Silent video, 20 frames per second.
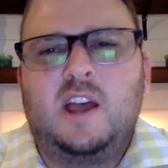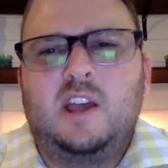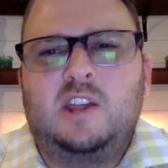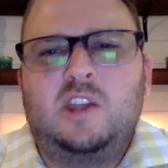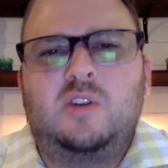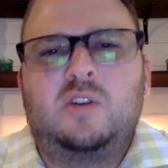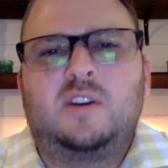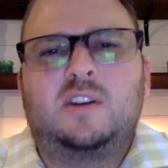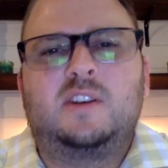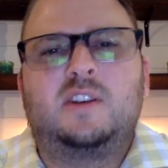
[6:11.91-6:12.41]

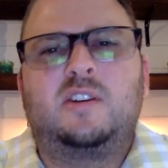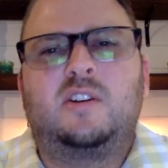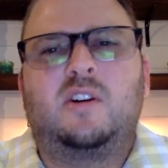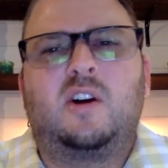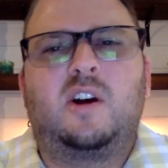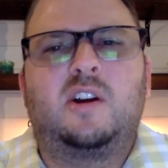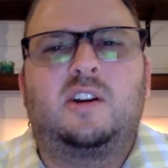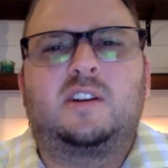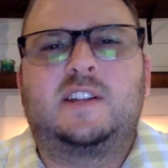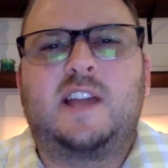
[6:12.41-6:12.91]
You can do
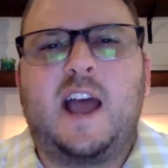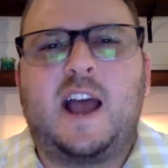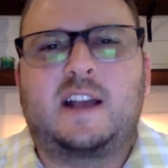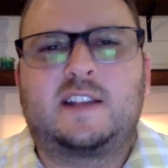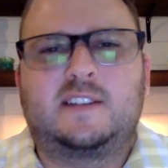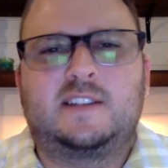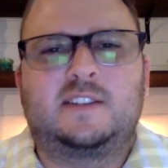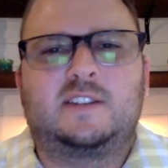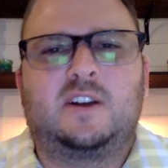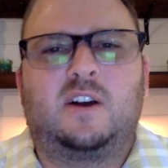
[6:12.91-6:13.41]
all your
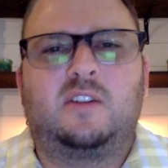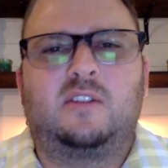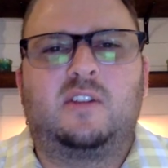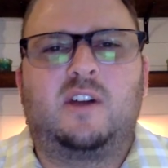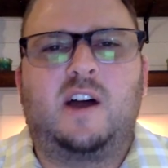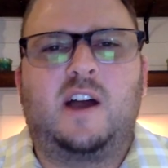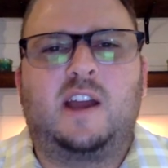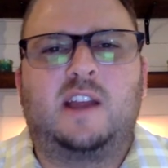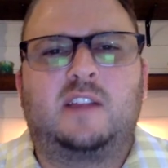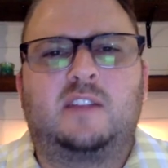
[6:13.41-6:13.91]
taxes
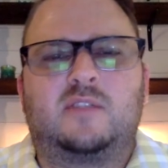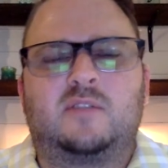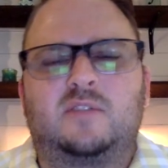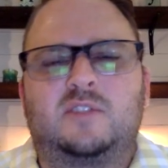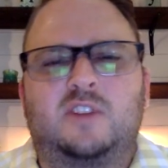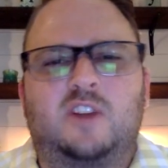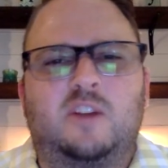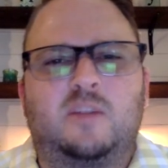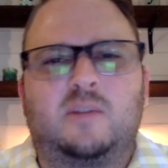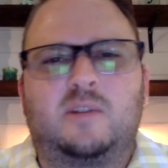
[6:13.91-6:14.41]
online through
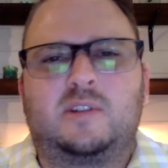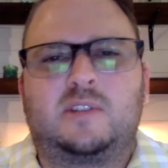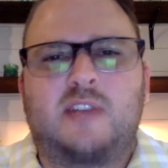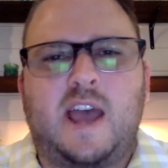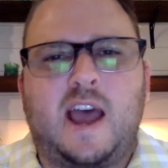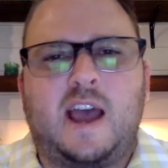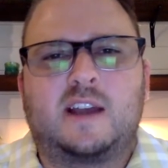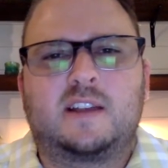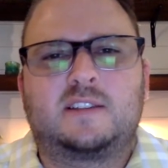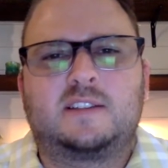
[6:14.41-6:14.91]

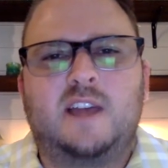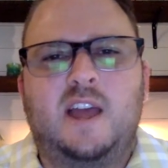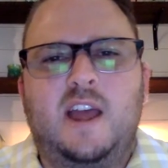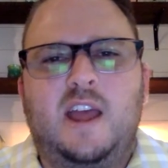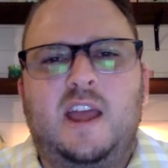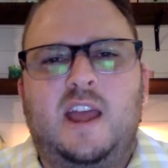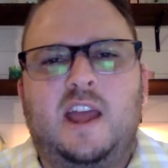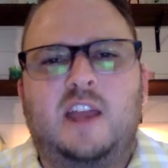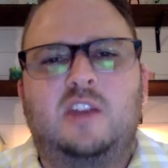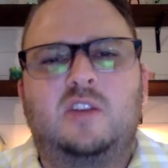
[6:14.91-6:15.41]
TurboTax,
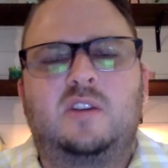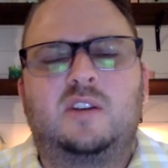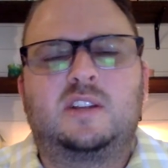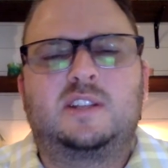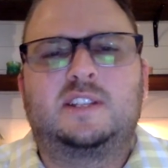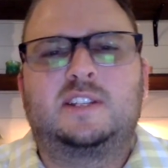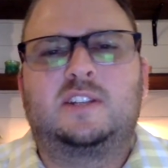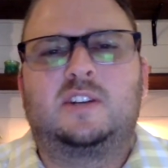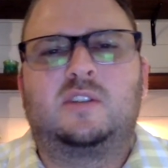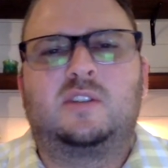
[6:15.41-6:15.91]
and you could
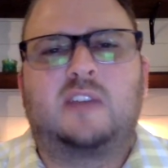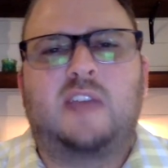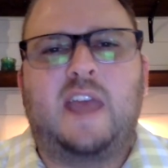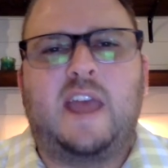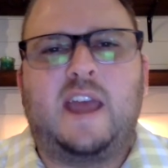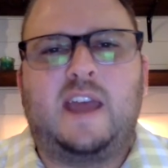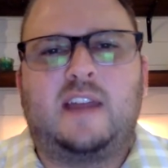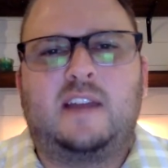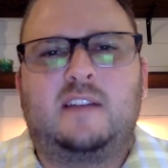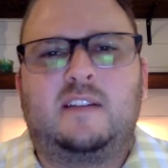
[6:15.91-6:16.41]
still
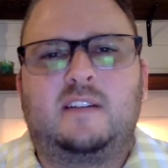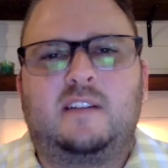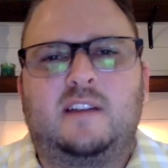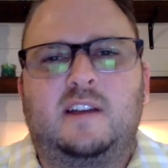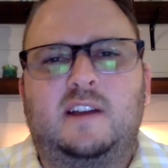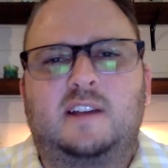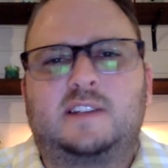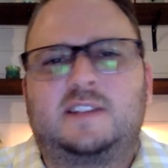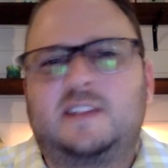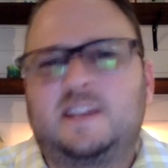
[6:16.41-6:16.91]
get
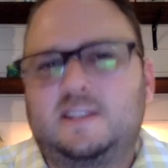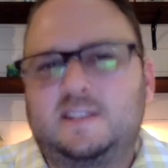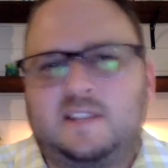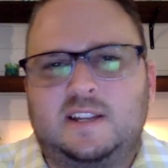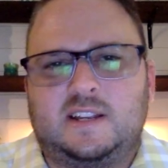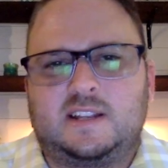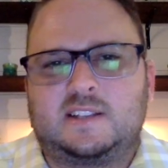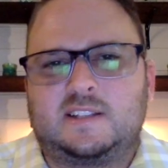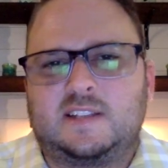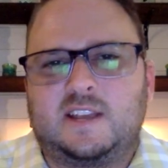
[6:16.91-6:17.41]

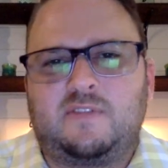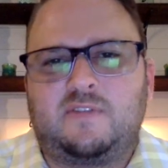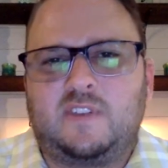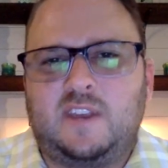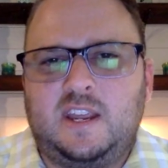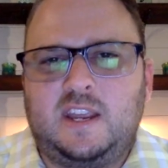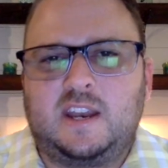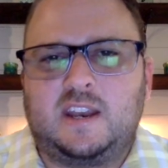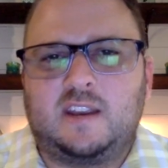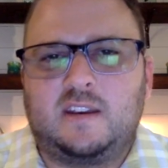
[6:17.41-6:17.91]
assistance if
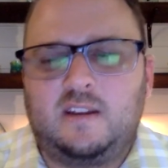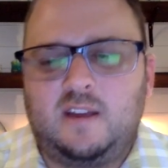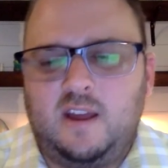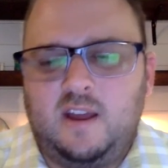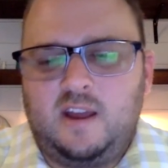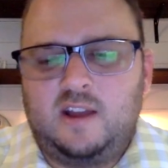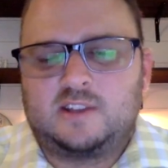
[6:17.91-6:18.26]
needed.